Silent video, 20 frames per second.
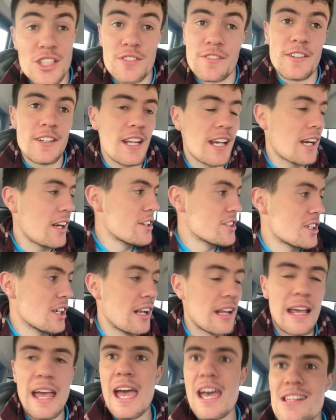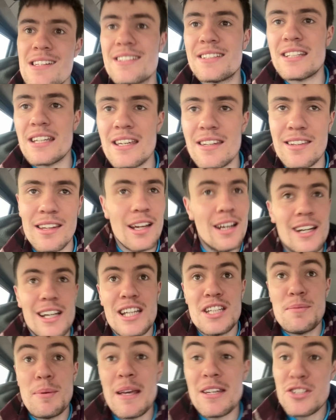for diggers. They're like hen's teeth,
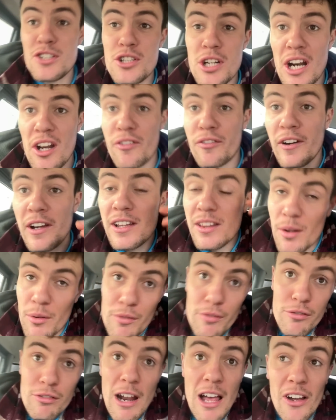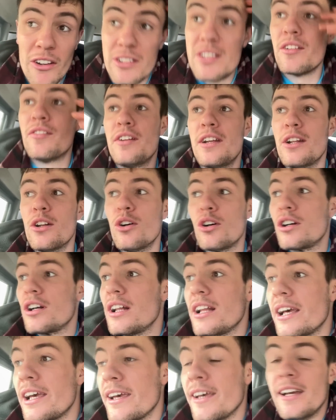especially trying to find them relatively
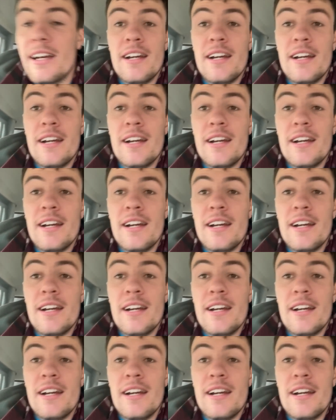locally,